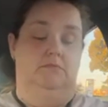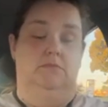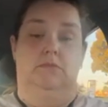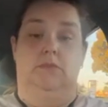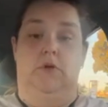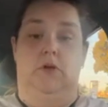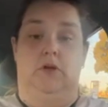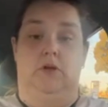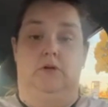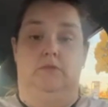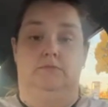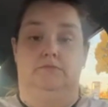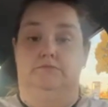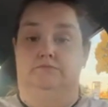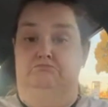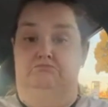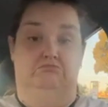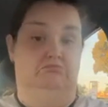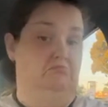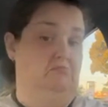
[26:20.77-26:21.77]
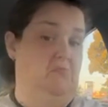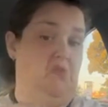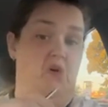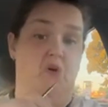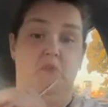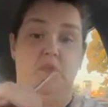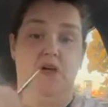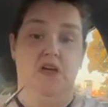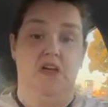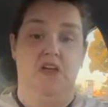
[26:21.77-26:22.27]

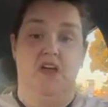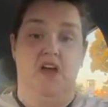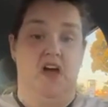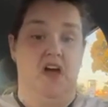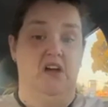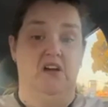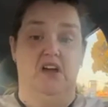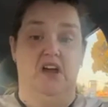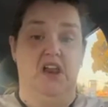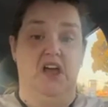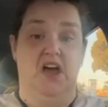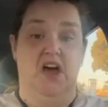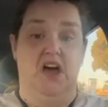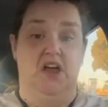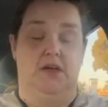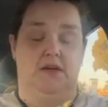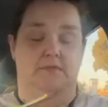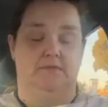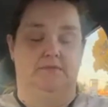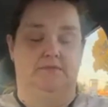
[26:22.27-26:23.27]
No biggie. I already got it.